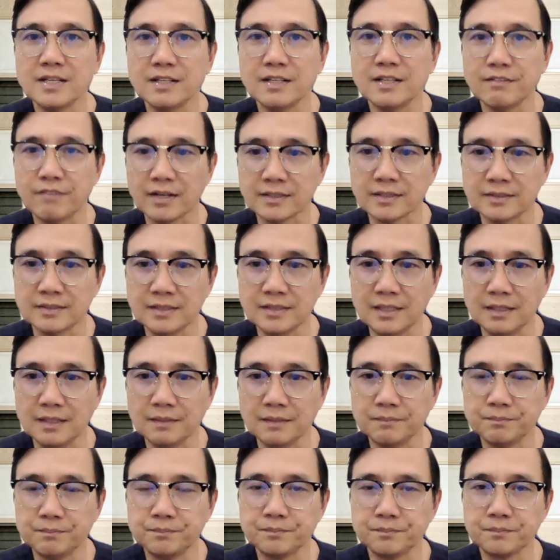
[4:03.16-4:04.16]
the vaccine.
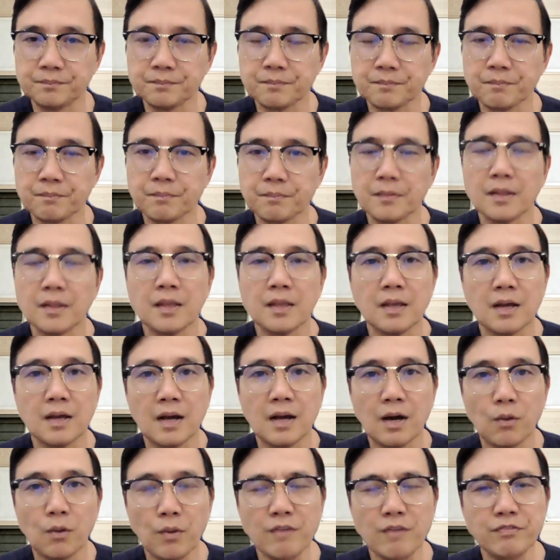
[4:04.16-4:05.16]

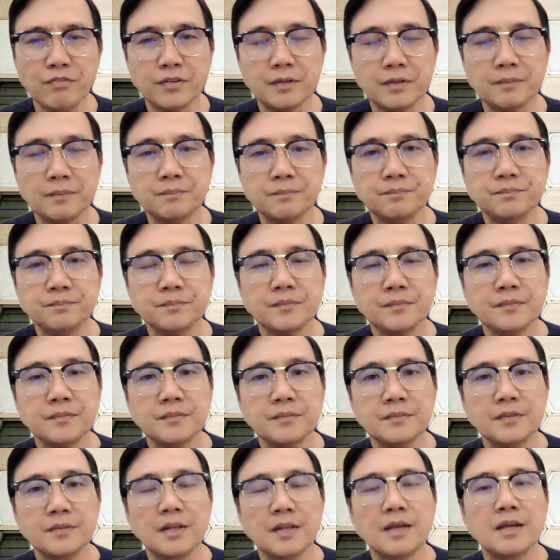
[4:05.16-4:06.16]
However,
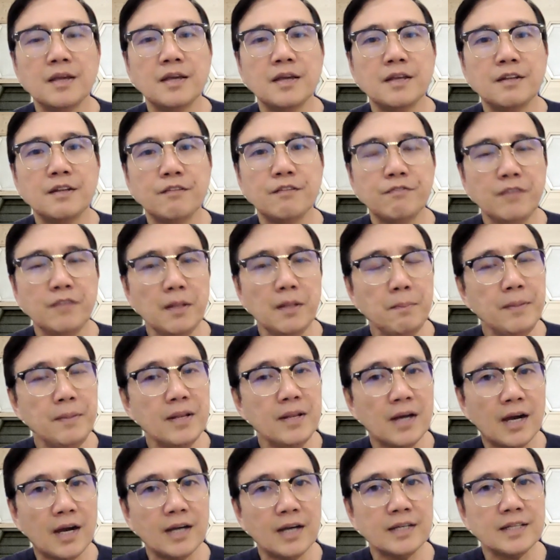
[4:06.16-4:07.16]
the Philippine
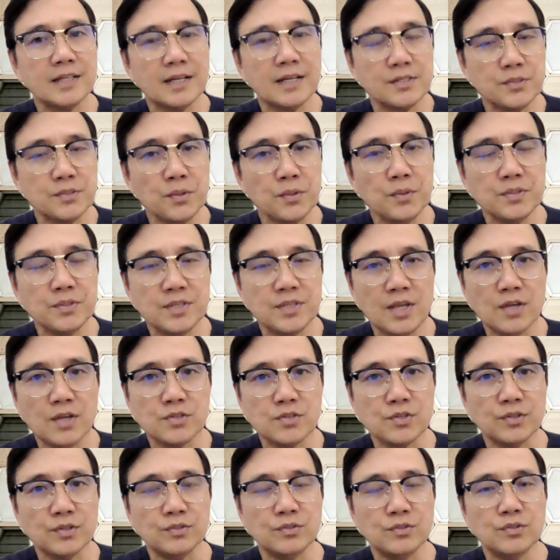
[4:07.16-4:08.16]
Heart
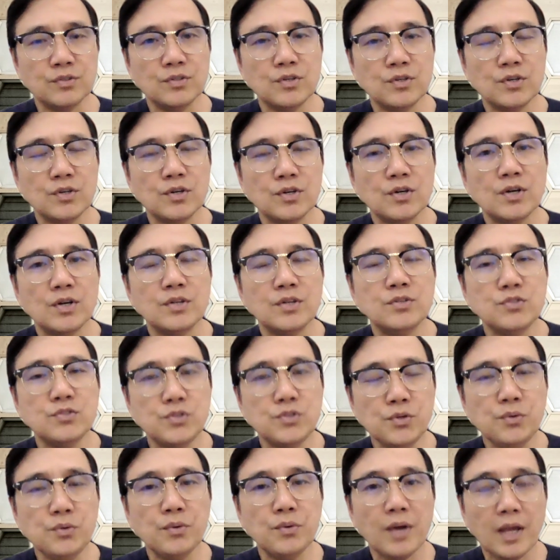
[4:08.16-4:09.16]
Association
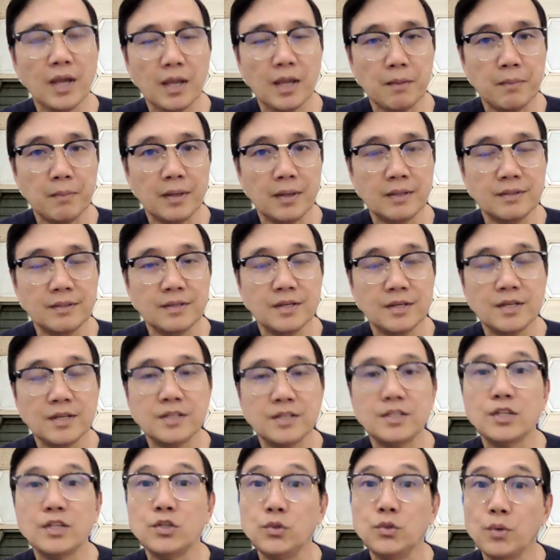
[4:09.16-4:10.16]
do recommend
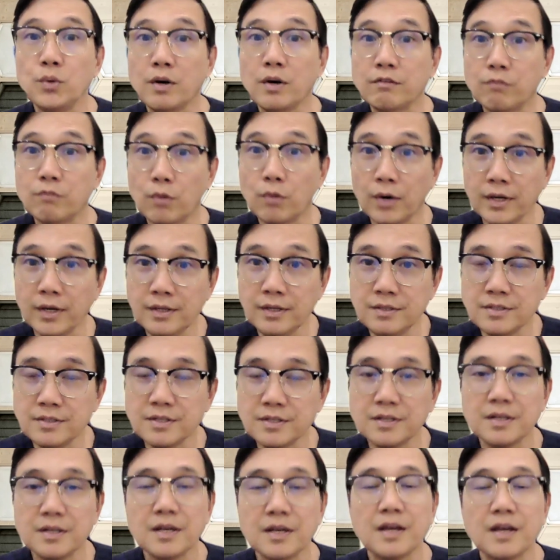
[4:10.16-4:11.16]
that you avoid
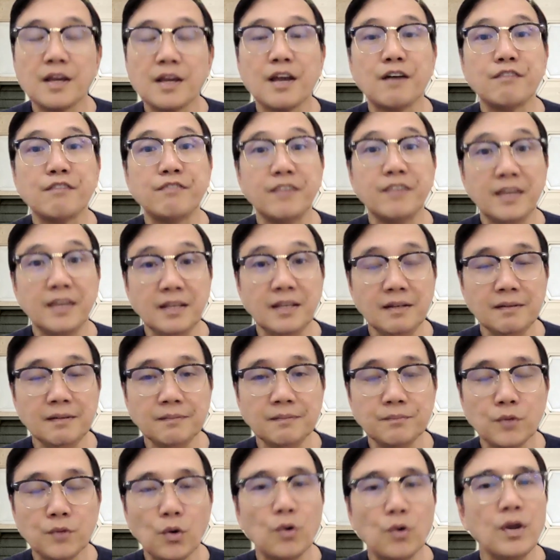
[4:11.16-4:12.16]
caffeine
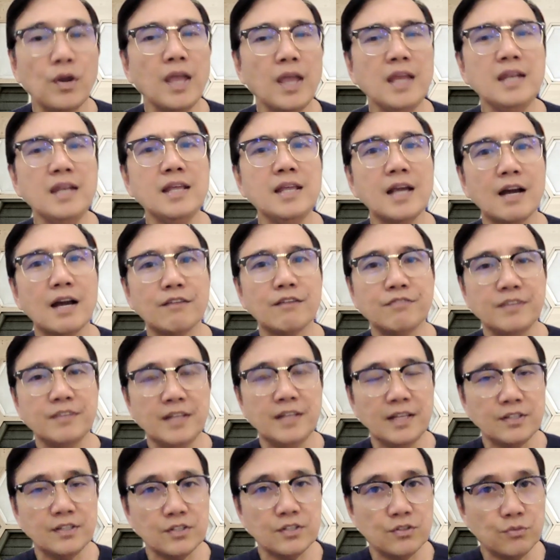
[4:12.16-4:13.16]
or any
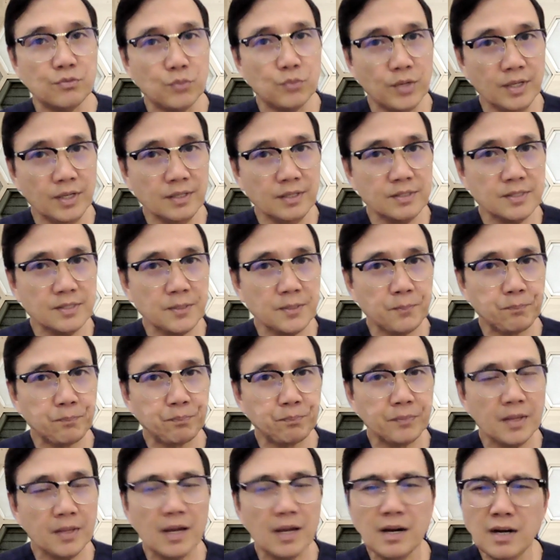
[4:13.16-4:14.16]
caffeinated drinks
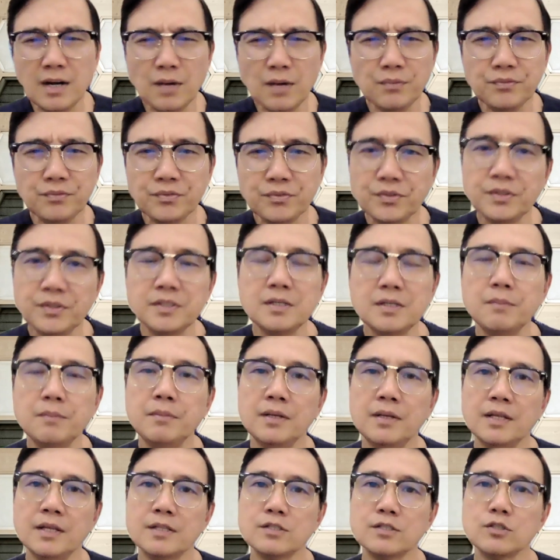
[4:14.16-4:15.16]
around 30
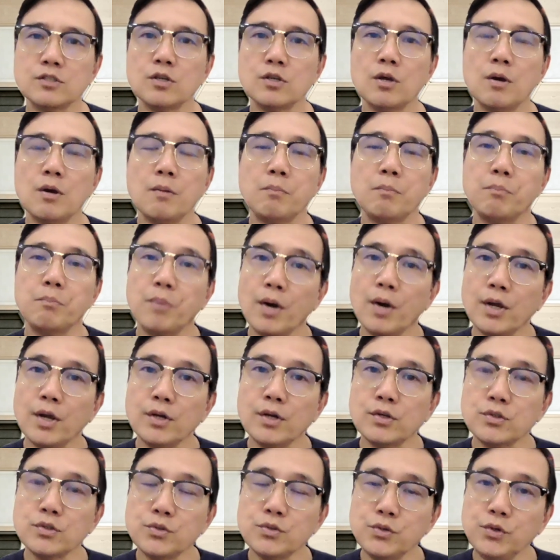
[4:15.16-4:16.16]
minutes
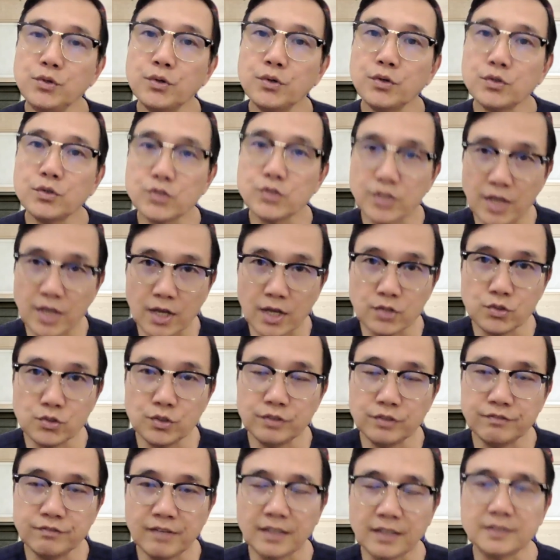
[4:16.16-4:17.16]
prior to your
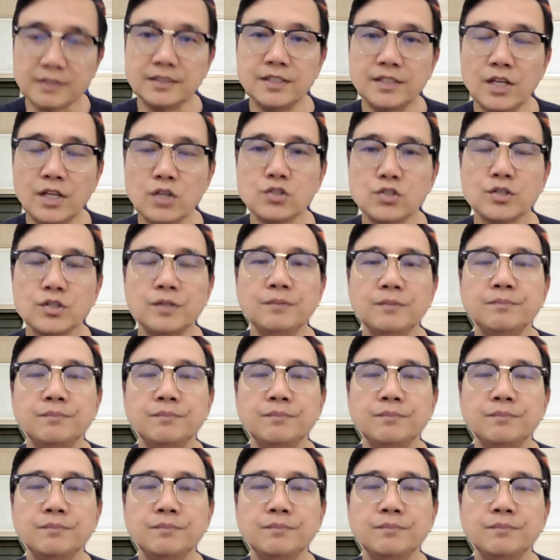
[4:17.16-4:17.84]
scheduled vaccination.